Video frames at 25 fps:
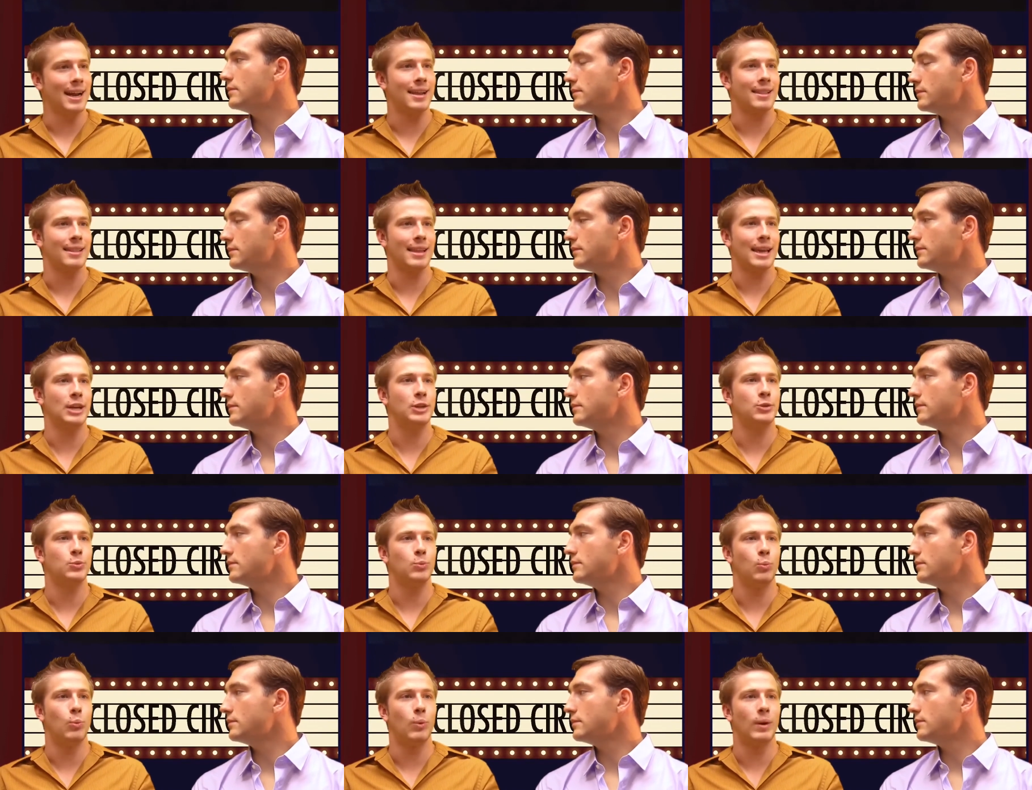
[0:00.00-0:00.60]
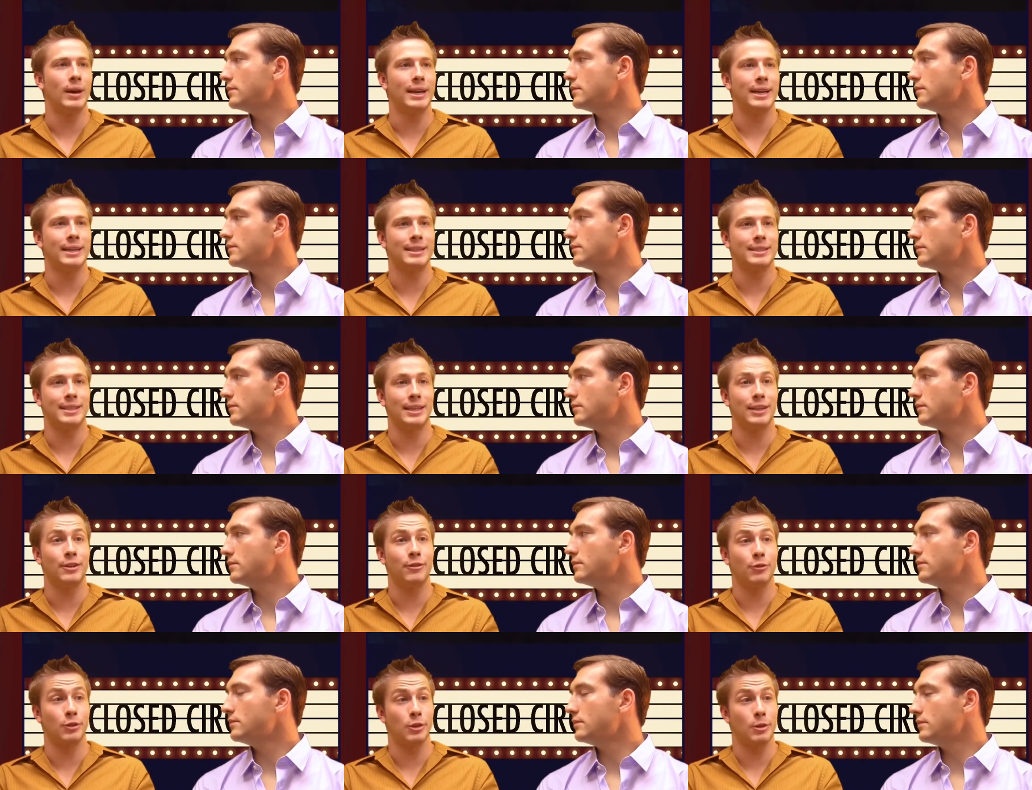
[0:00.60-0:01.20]
Speaker 1: I liked what it
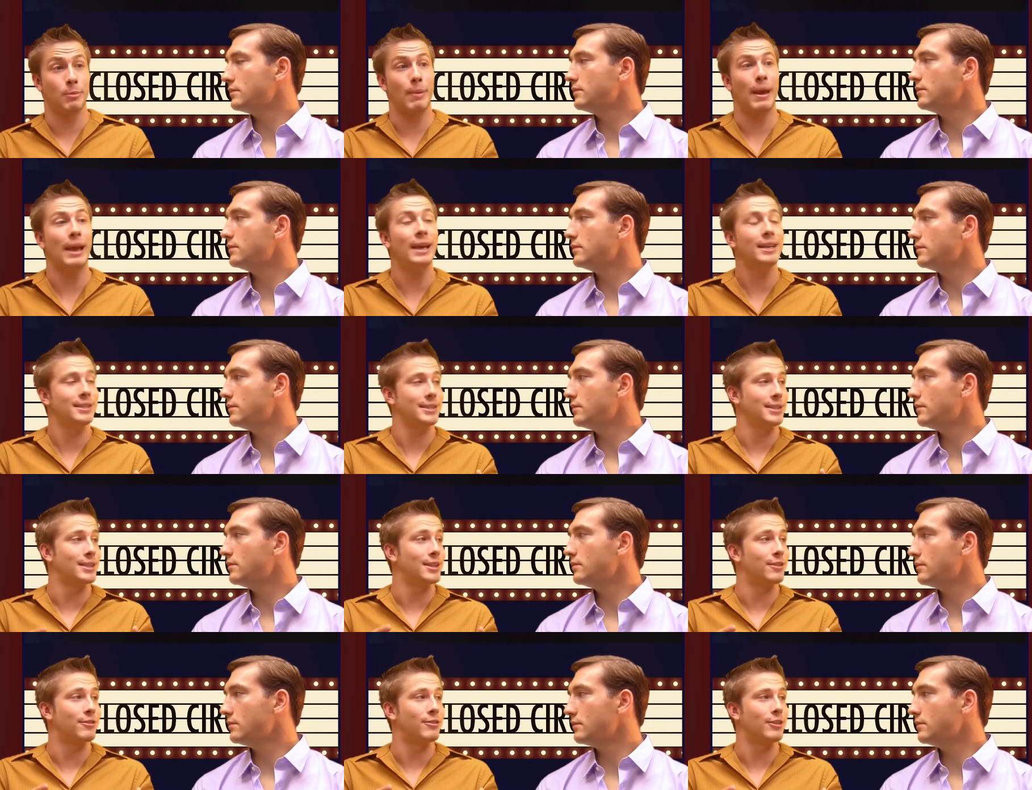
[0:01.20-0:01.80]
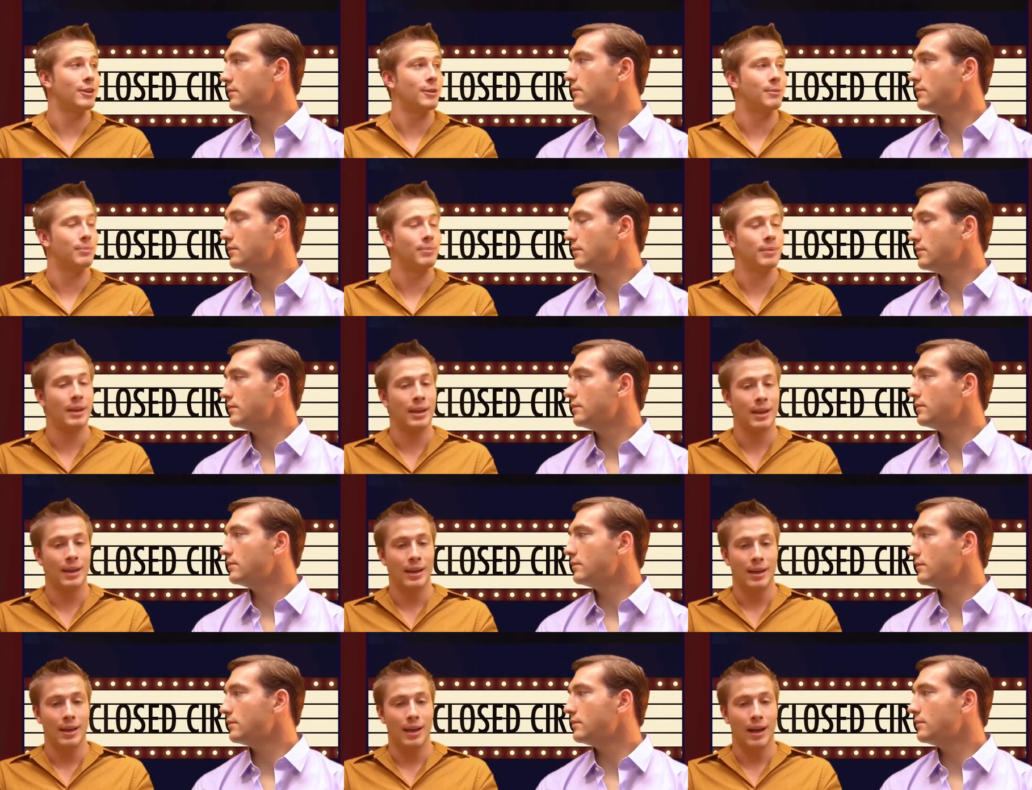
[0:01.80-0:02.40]
did for the pacing of the film
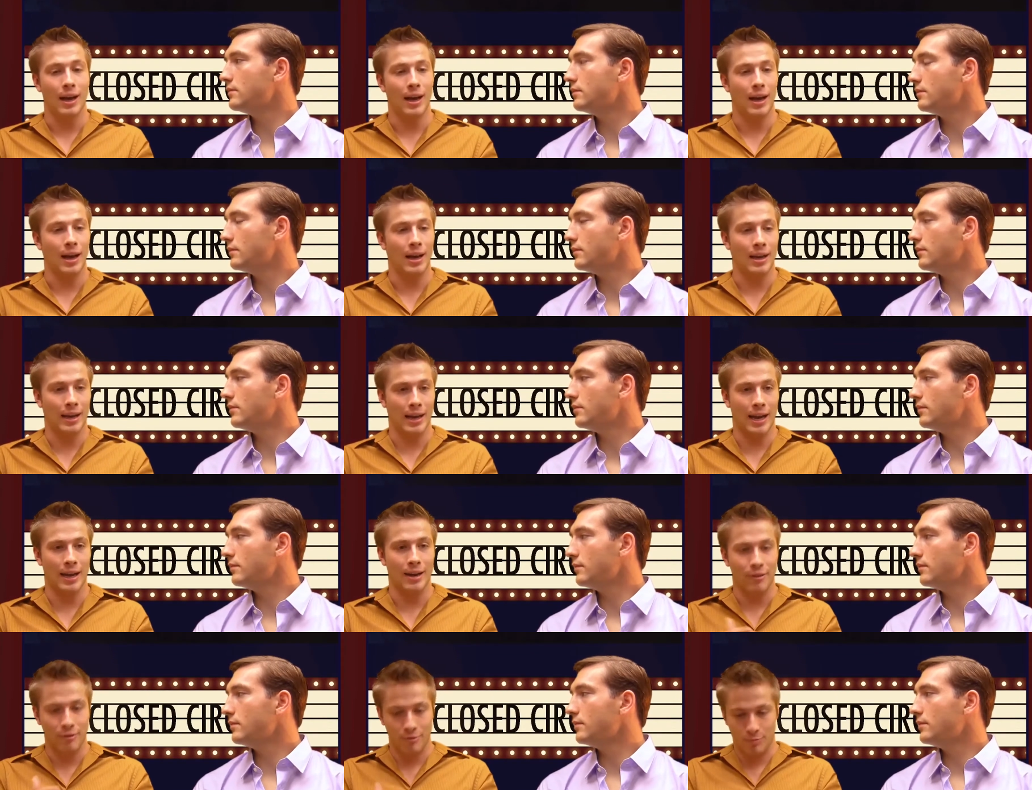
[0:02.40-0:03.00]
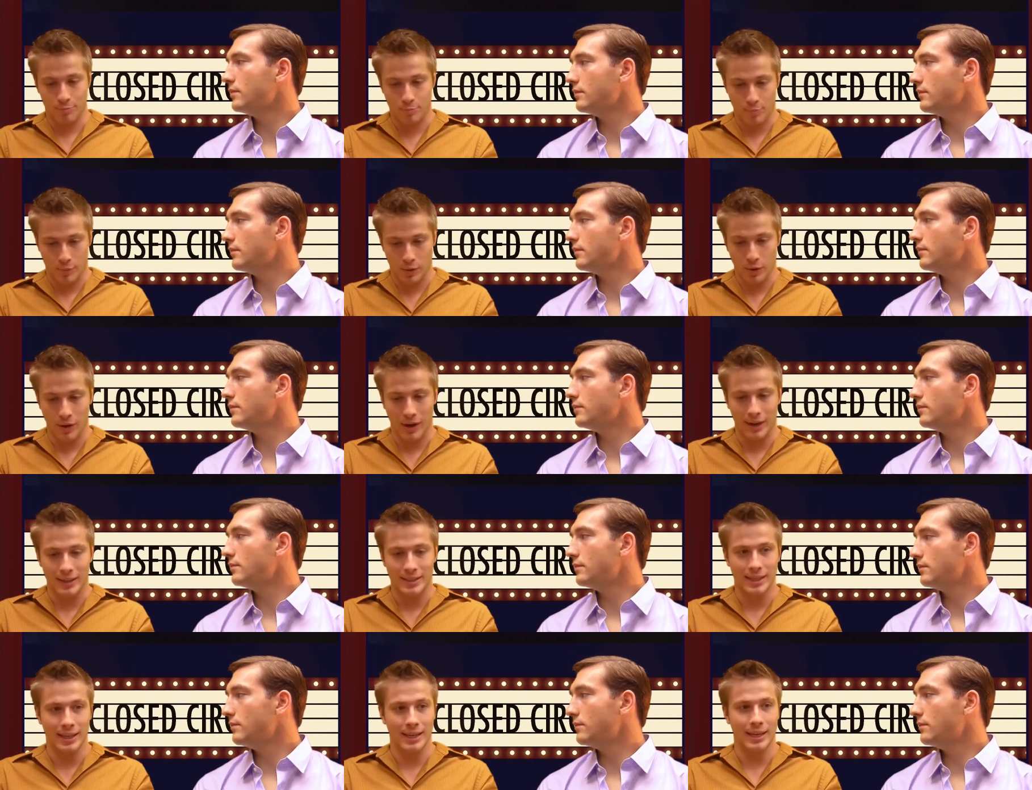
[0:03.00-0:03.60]
and kind of
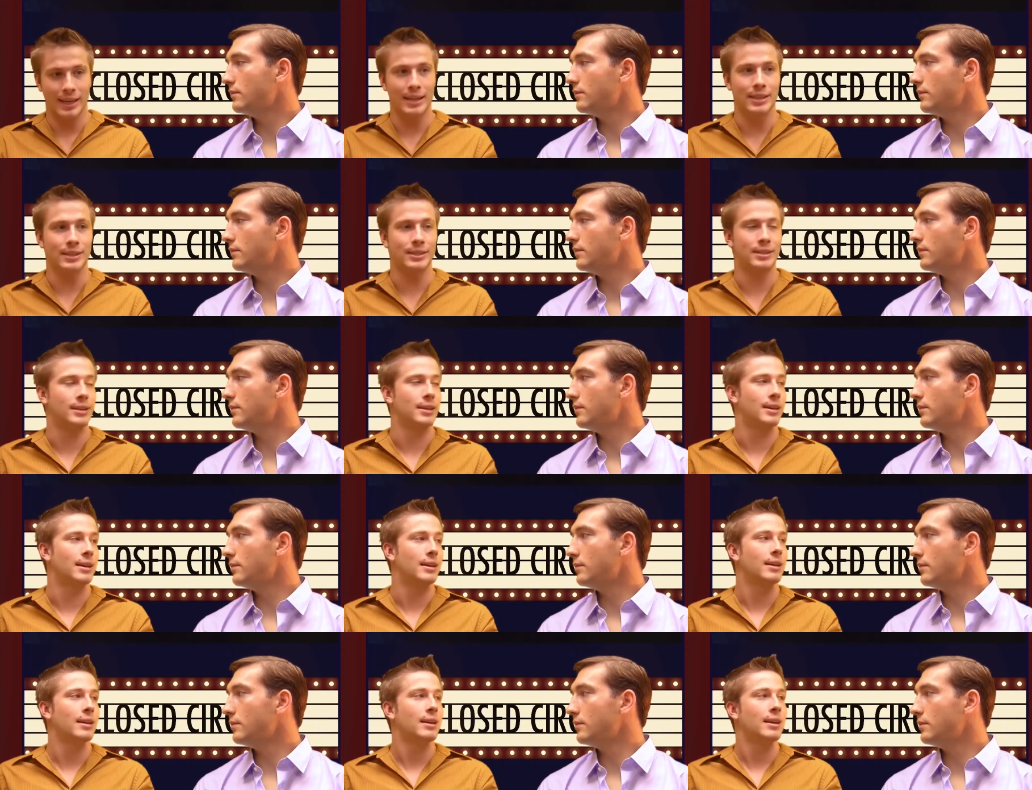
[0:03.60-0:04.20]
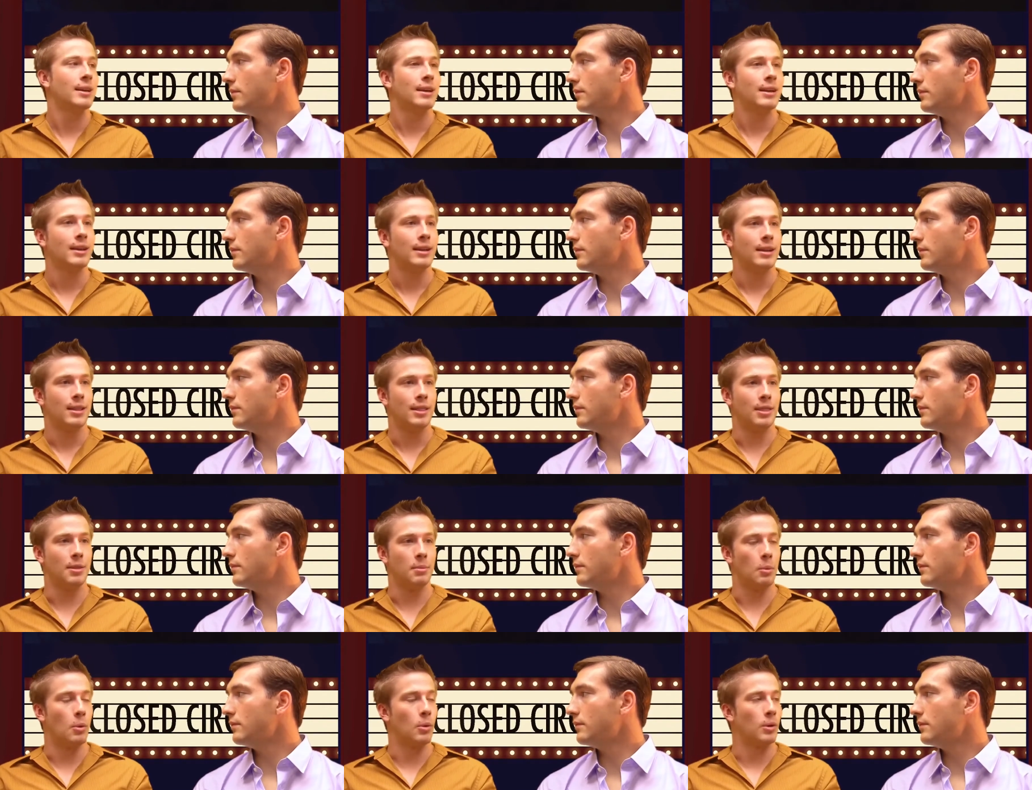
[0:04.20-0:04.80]
progressing it into
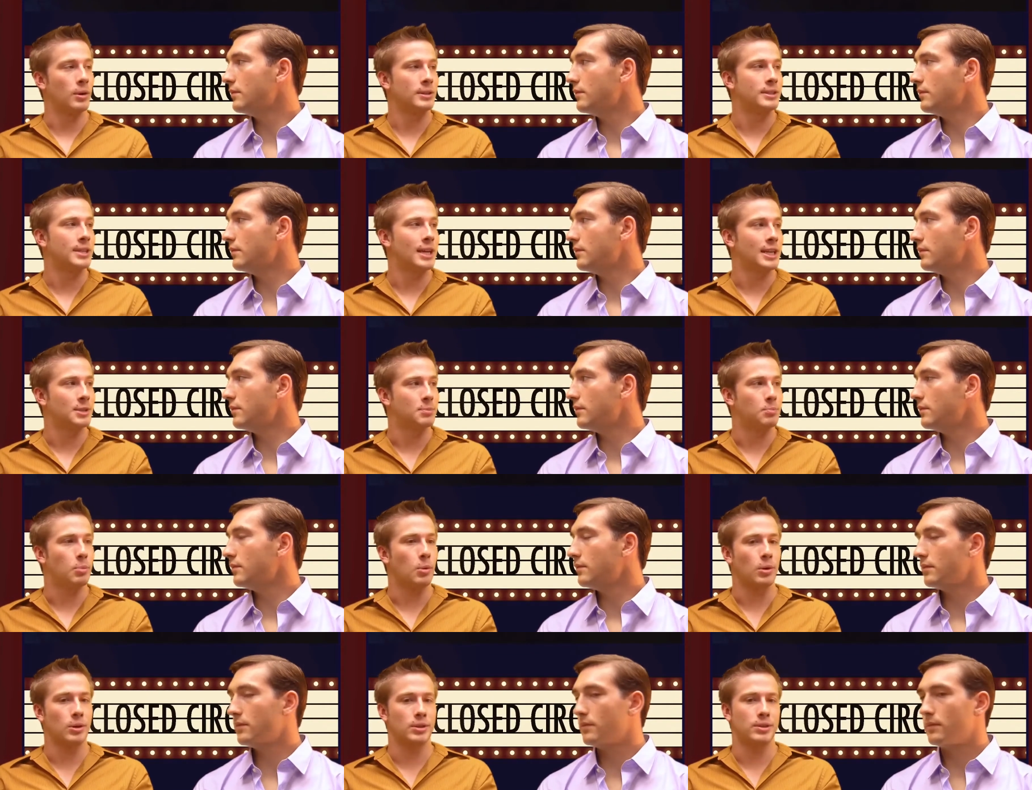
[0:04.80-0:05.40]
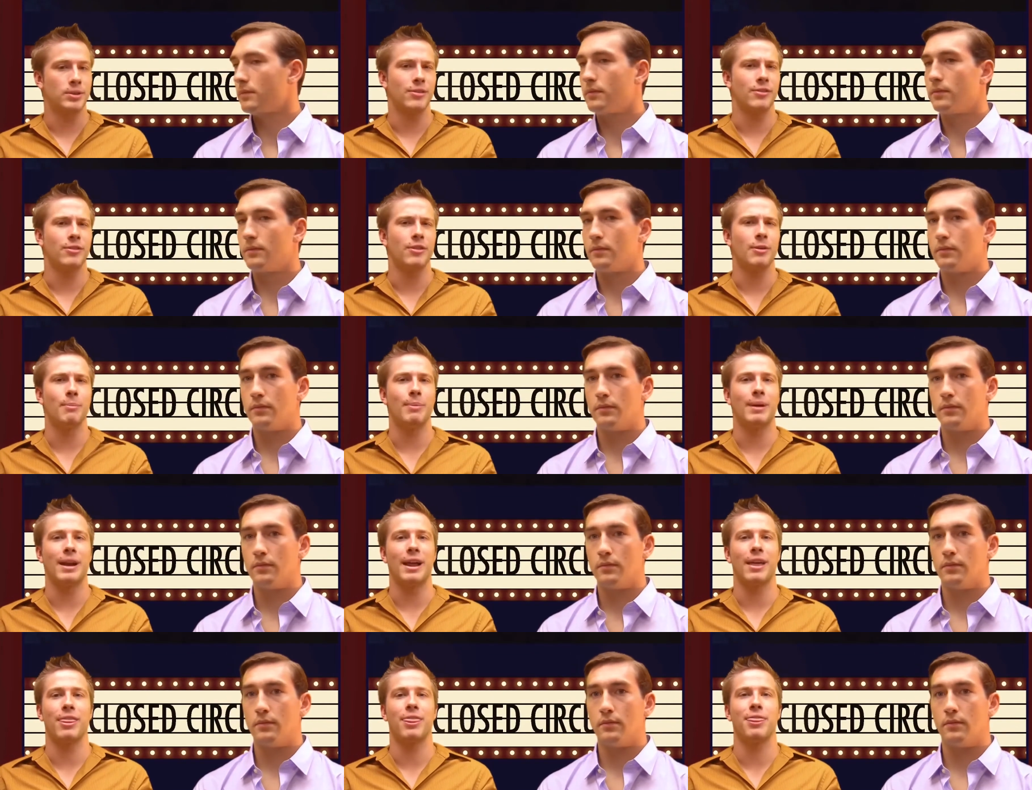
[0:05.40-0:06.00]
the more intense portion of the
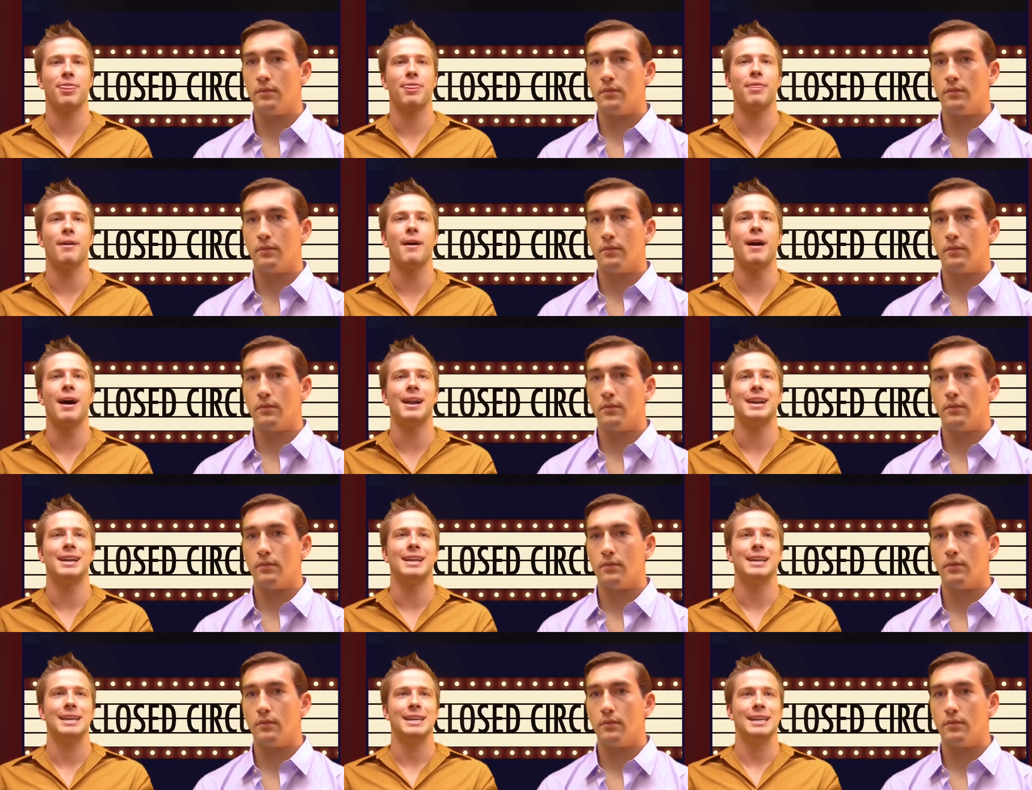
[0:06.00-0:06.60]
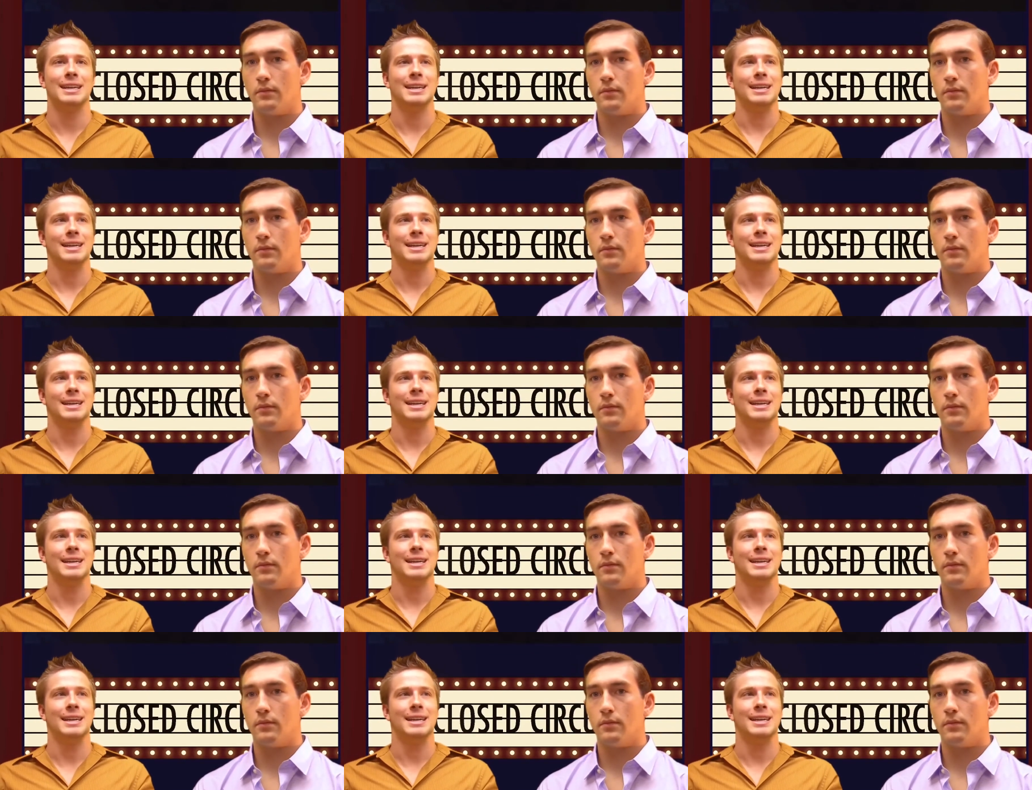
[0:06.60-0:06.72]
film. But I thought,